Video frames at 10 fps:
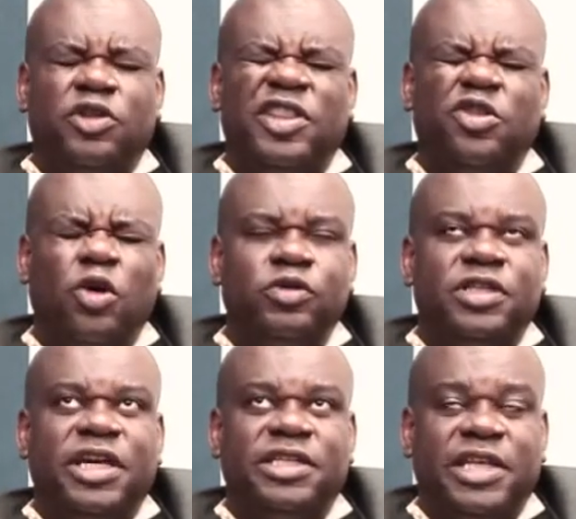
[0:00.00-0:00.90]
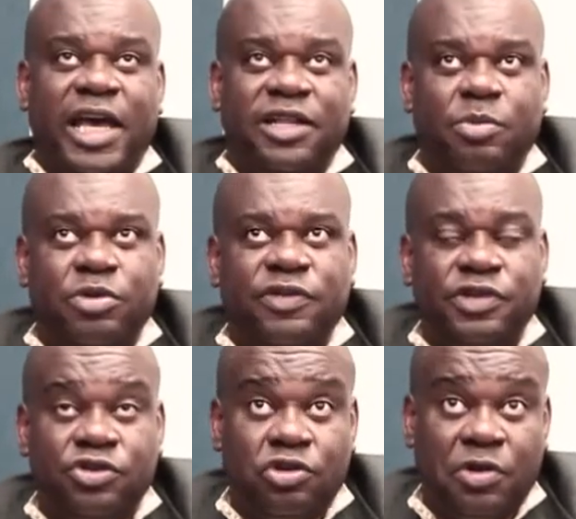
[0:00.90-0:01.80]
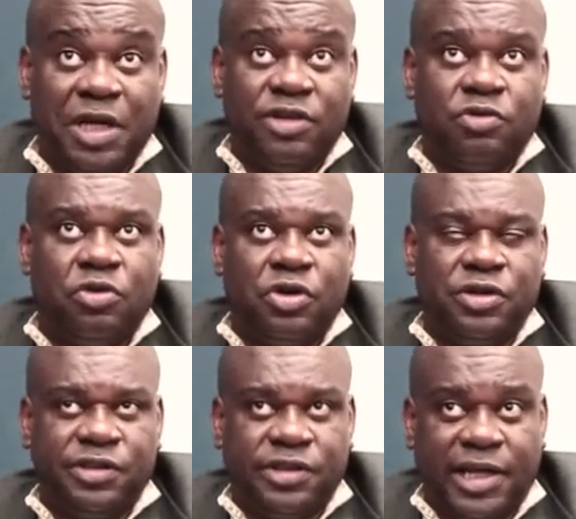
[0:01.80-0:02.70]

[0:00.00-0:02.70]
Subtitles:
those days I had the privilege to create courses